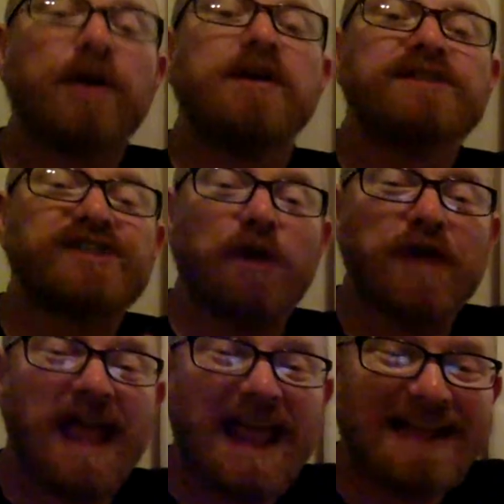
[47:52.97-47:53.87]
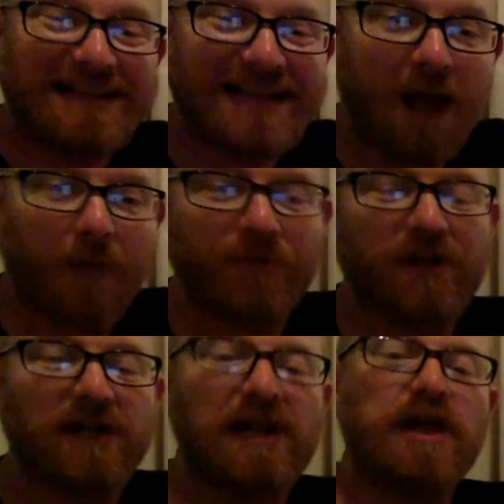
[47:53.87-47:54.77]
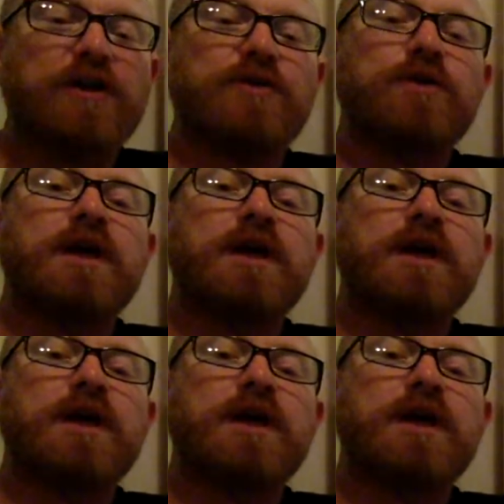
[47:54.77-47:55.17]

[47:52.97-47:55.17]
So you're heating up the glue.